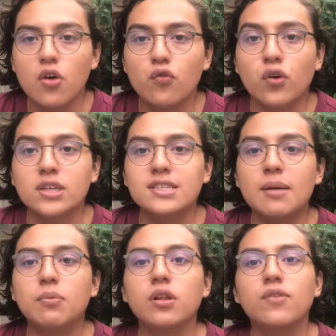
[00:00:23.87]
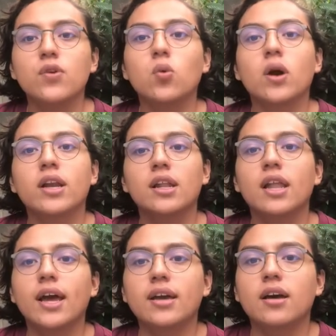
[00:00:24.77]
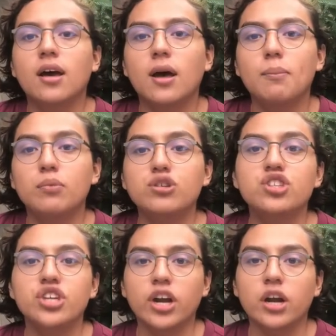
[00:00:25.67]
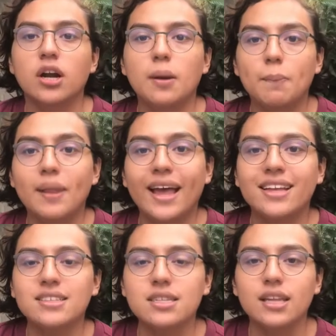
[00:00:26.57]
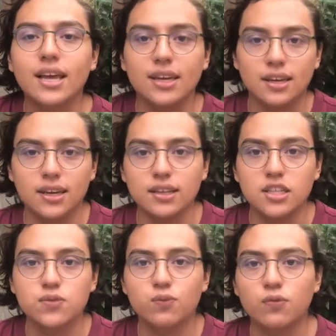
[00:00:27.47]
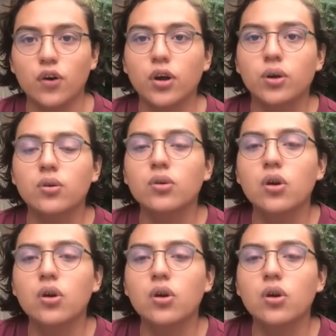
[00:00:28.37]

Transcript: For example, if you want like a bushier plant, like in this photo,